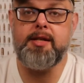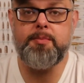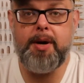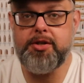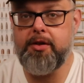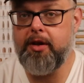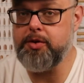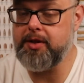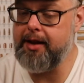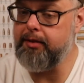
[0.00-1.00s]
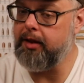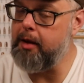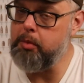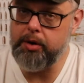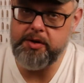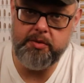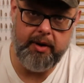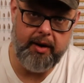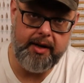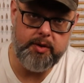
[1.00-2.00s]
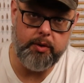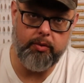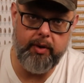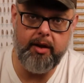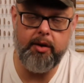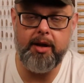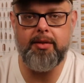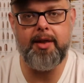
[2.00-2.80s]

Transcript: especially those that have a lot more experience with reloading